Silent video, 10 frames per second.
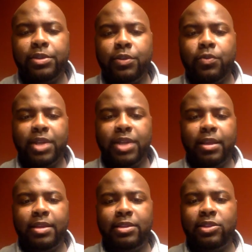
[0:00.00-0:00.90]
So we're saying that
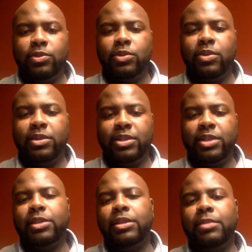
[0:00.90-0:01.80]
these students are
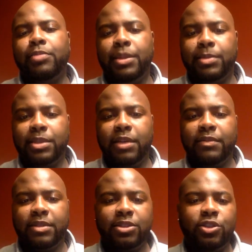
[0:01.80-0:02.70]
intentionally putting themselves
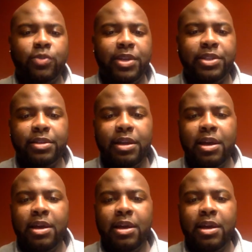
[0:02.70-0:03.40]
in a situation